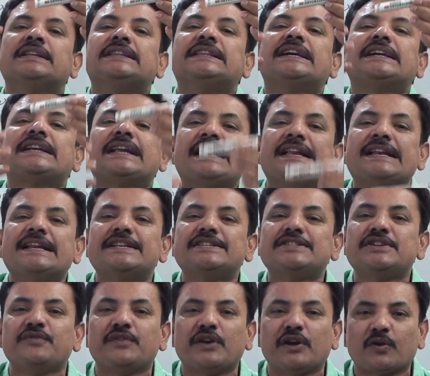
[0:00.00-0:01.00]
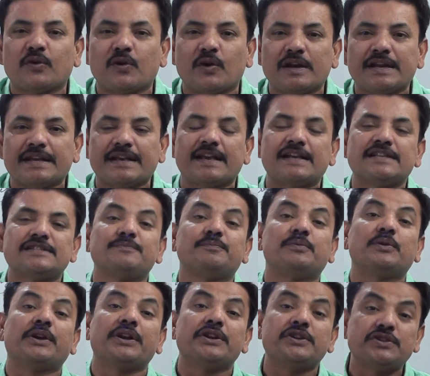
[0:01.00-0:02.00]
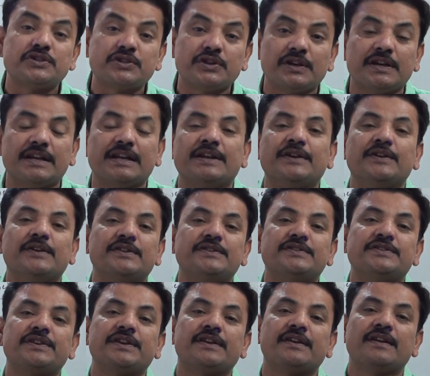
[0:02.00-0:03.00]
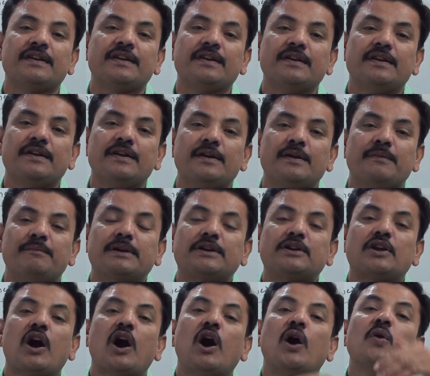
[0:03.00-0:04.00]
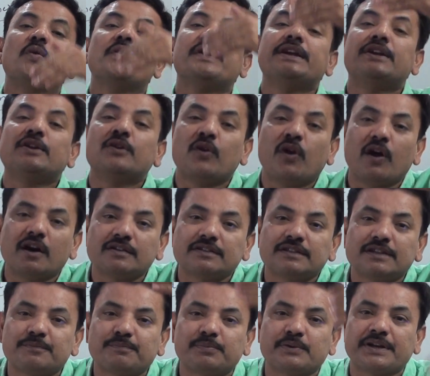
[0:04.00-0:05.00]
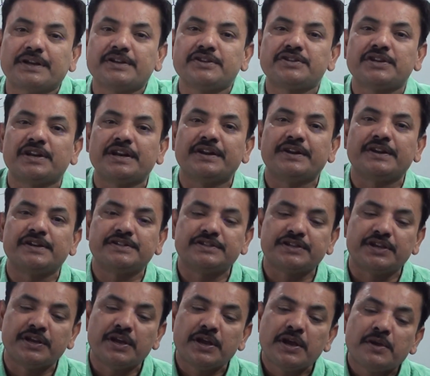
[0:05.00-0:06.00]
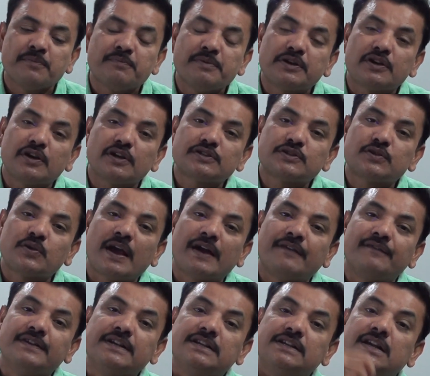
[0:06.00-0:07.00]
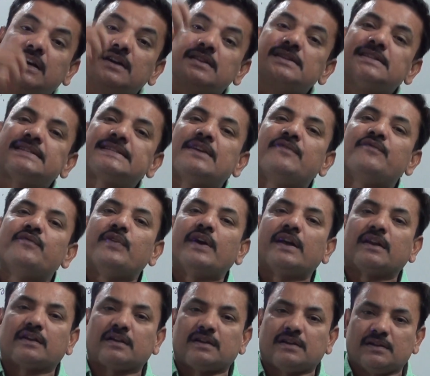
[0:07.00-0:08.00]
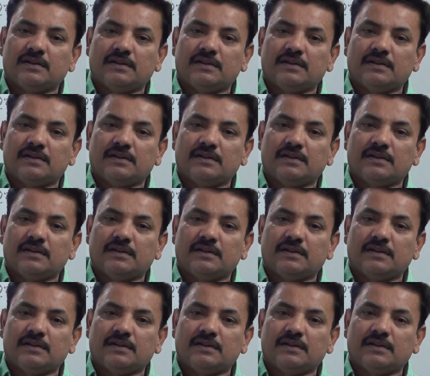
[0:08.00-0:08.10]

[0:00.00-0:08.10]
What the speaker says: That energy we are calling as potential energy. But how it got that potential energy? Because you have done some work.